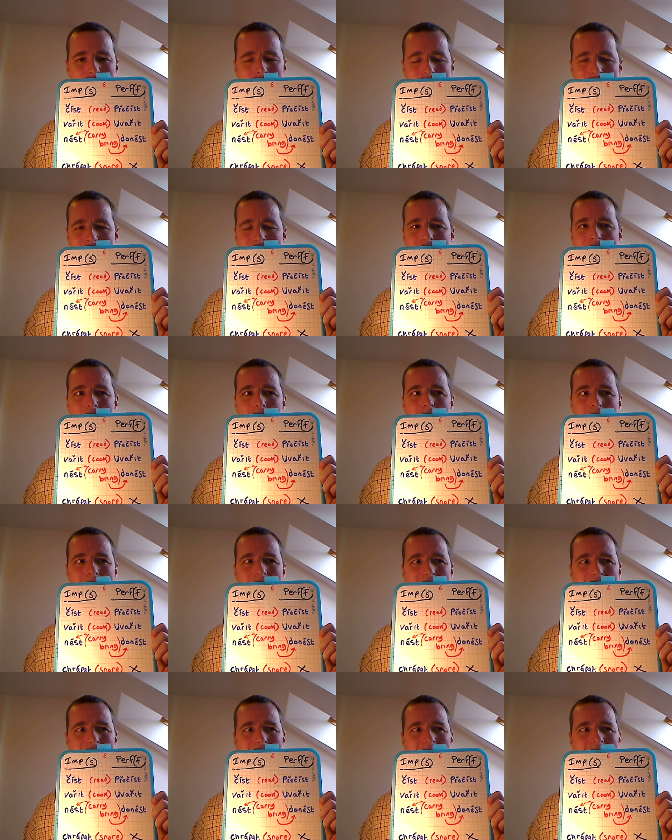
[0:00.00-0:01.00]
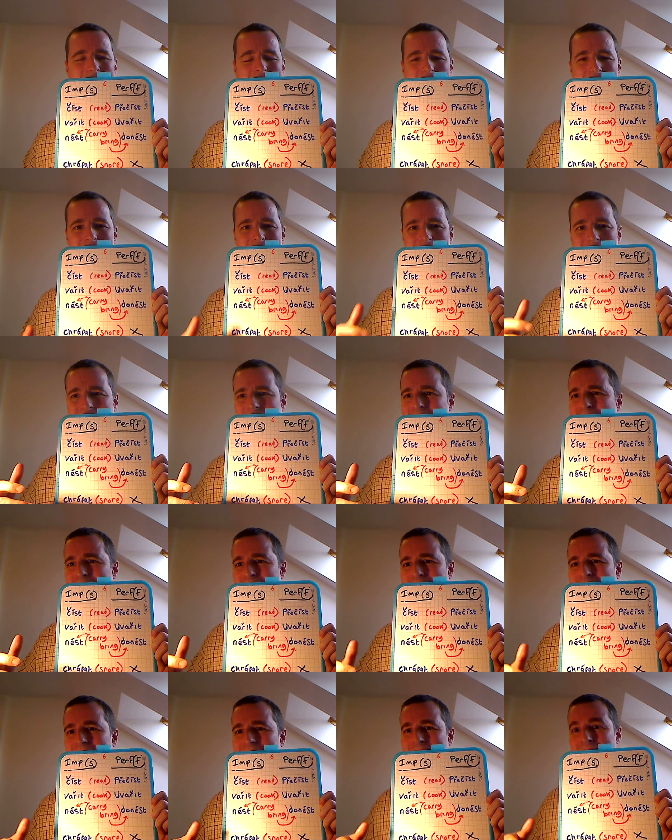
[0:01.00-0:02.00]
Well, no, because she never actually
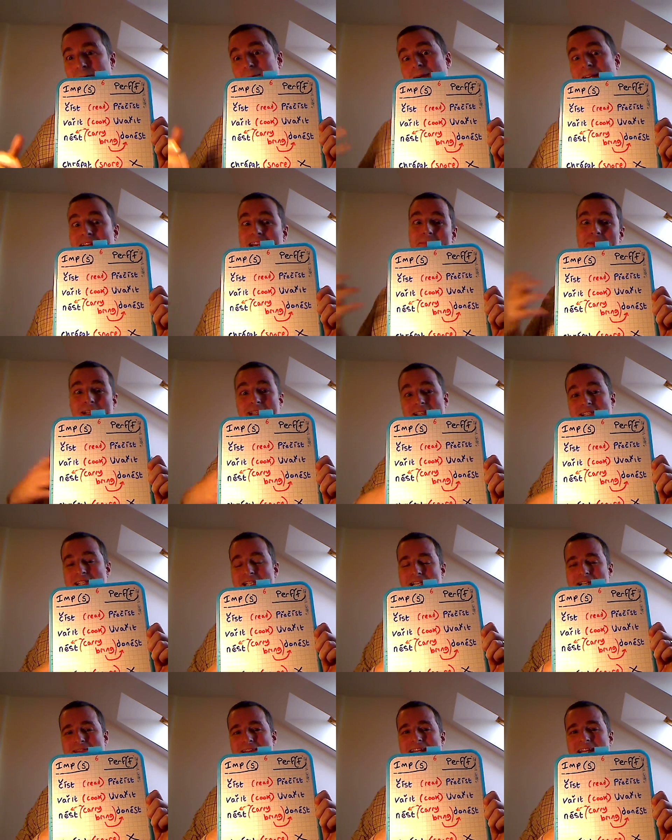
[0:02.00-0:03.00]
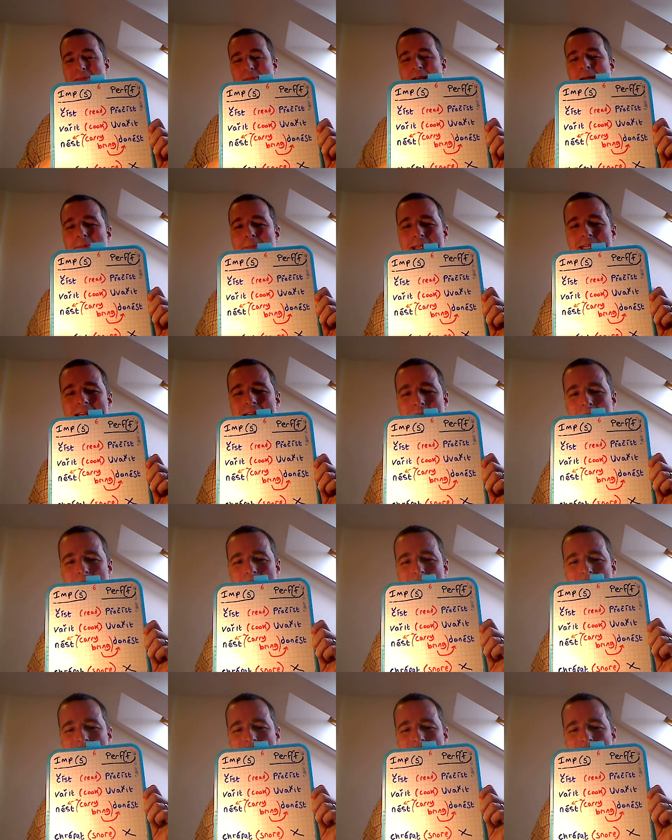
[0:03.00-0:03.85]
decided, okay, I'm done snoring, I'm happy now.